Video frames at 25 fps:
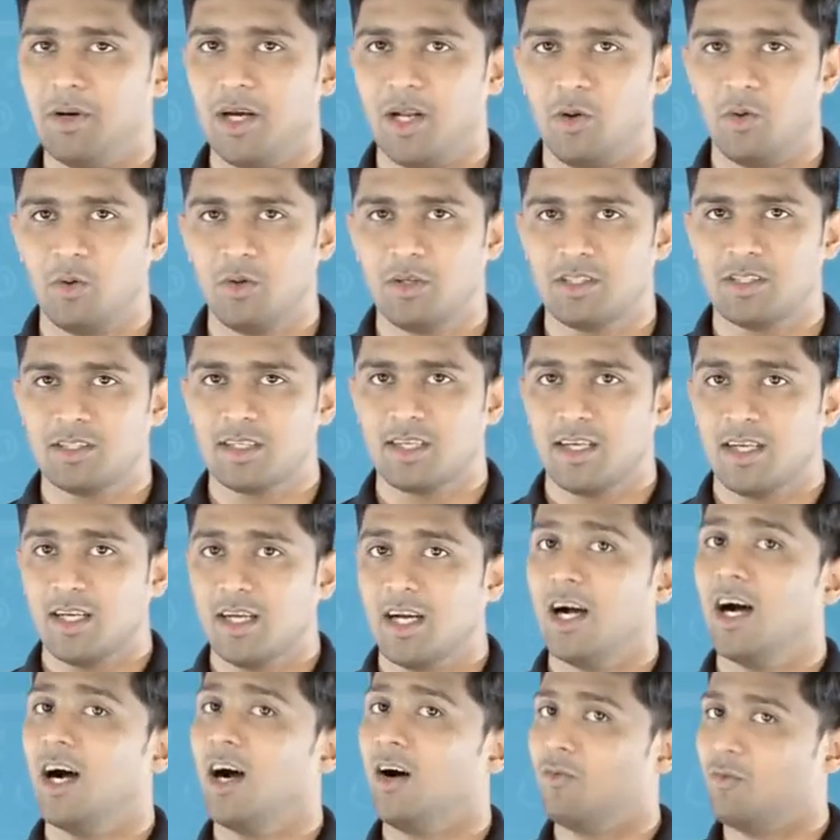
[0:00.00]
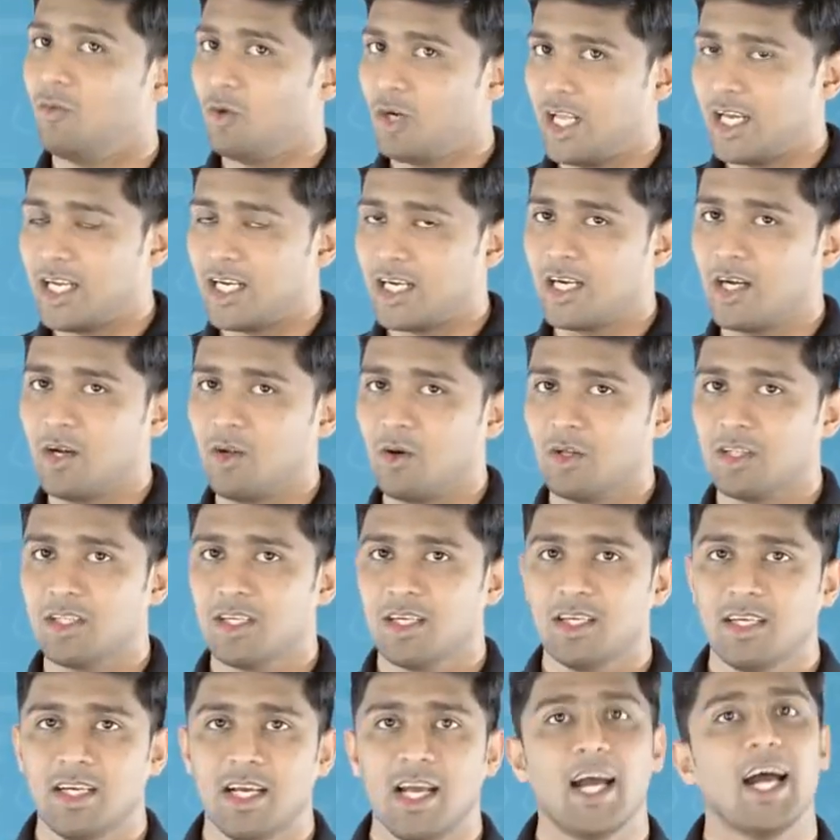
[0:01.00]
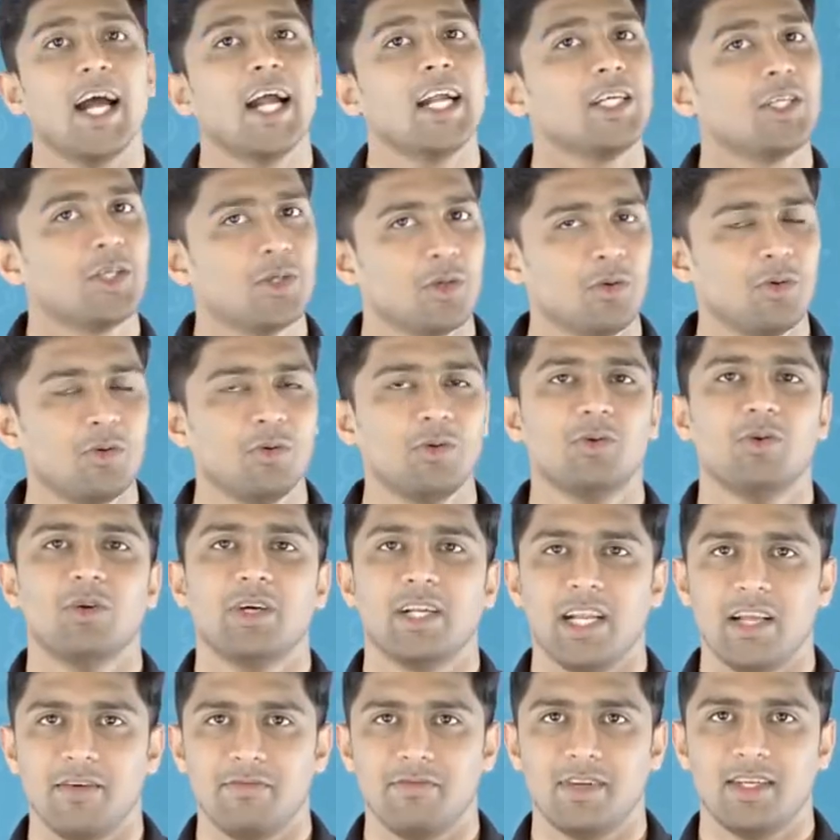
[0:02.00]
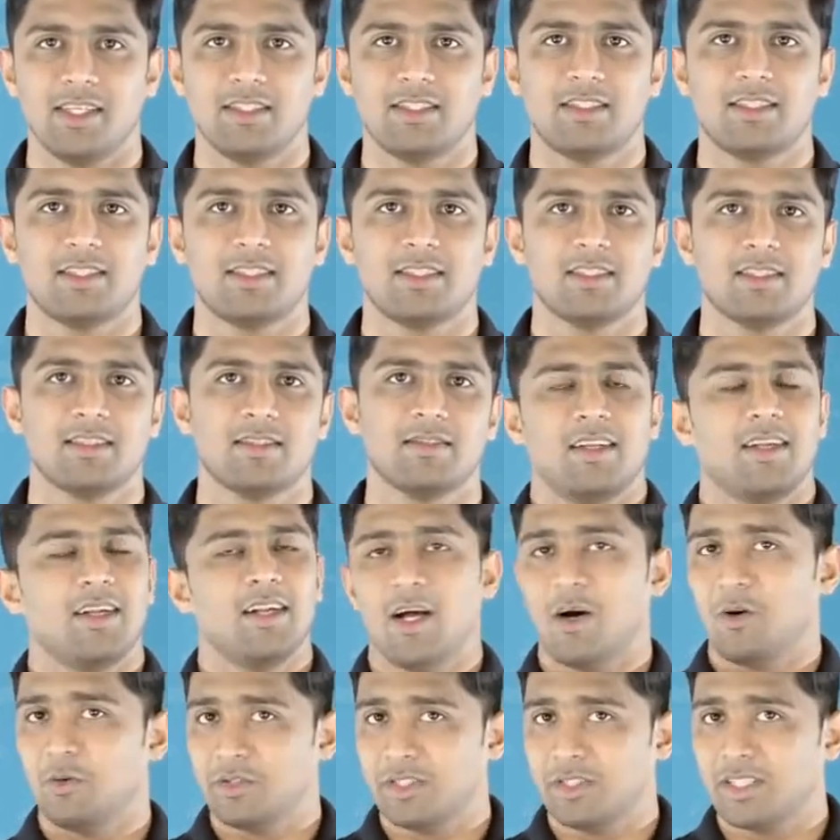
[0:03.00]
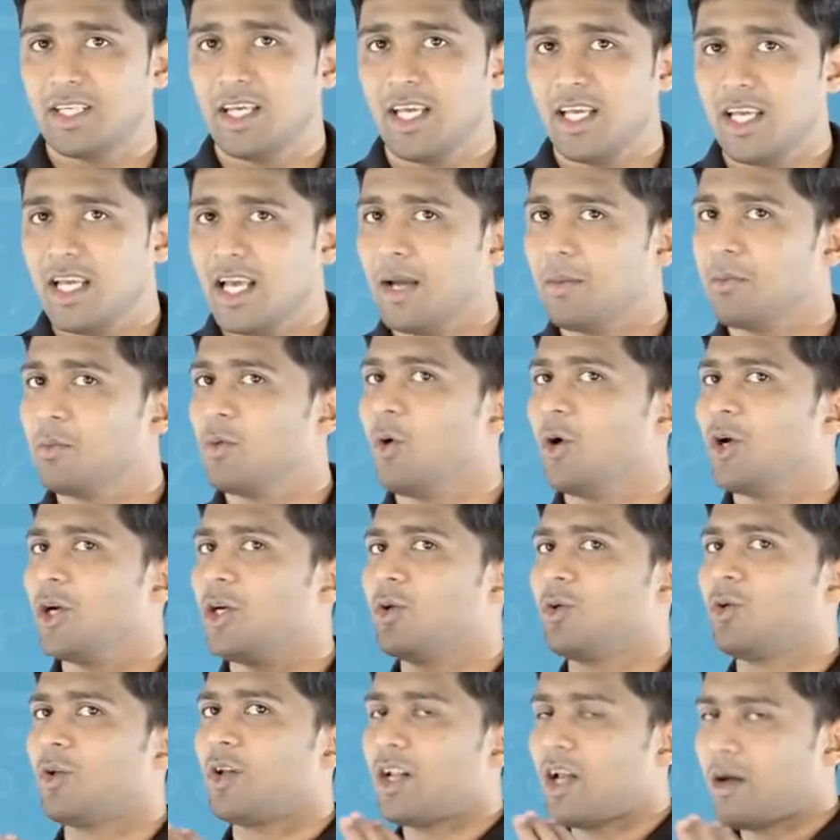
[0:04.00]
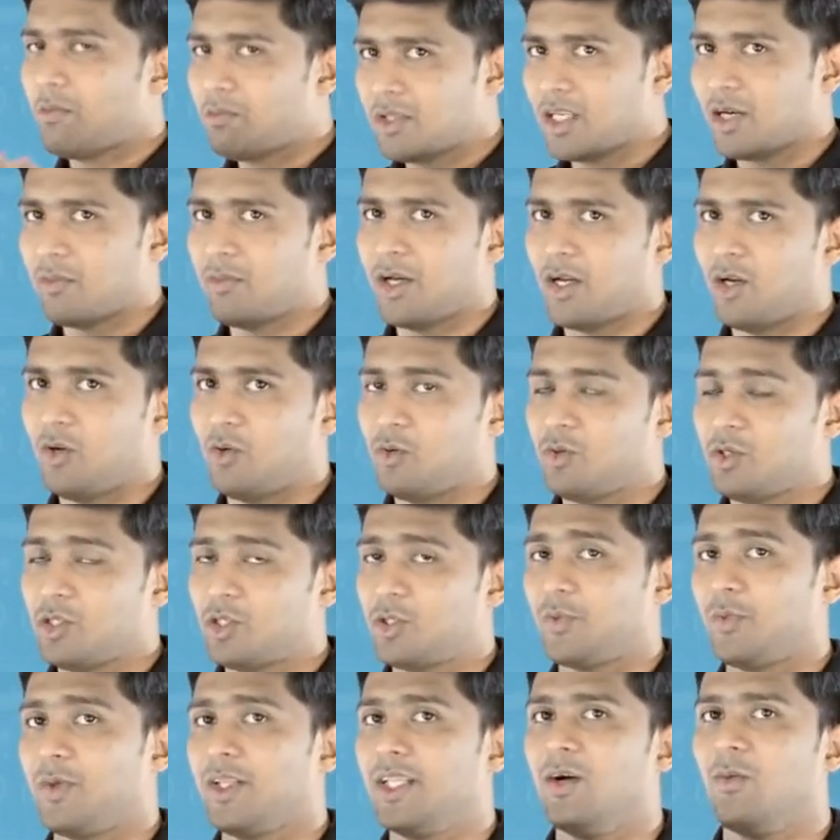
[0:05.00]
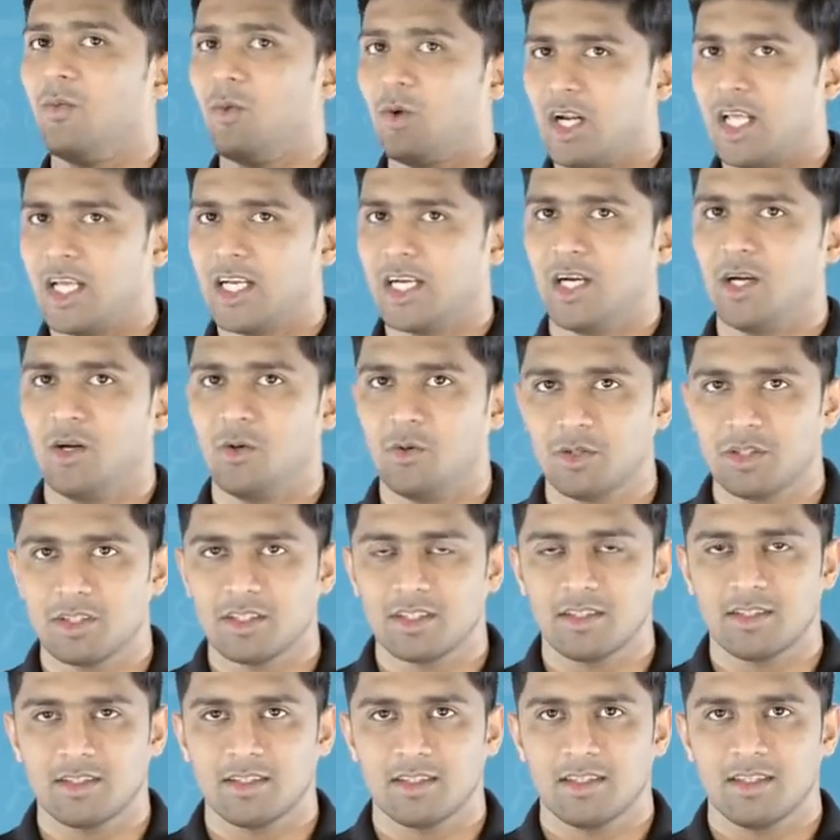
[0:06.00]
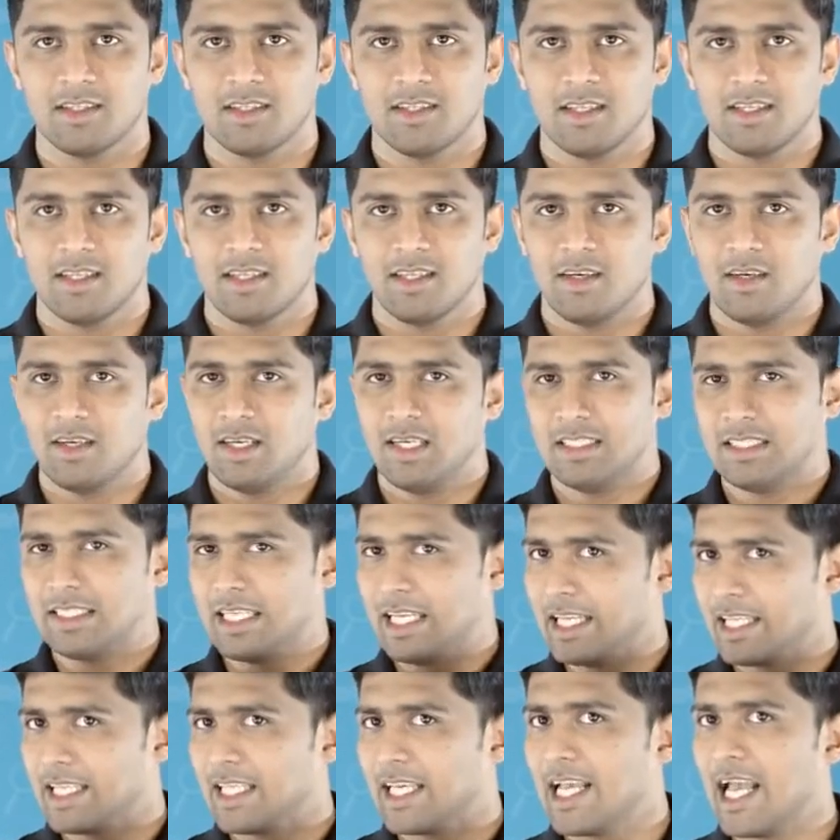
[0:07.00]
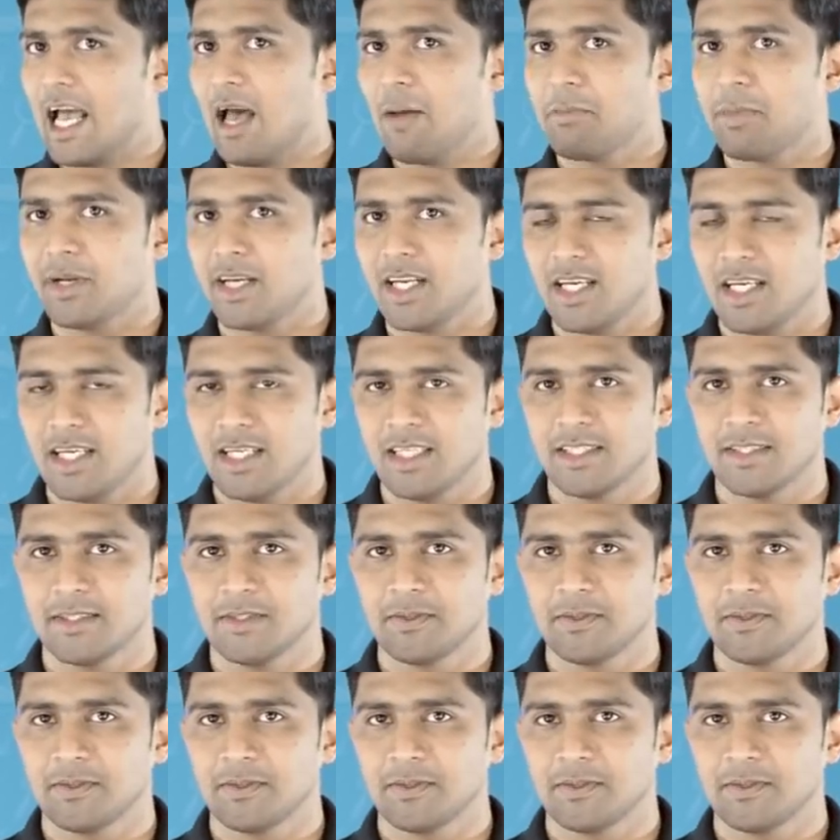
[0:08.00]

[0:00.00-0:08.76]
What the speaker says: balloons, a woolen cloth, and two refills. Now see, I'm going to rub the balloons with the woolen cloth. Is anything happening?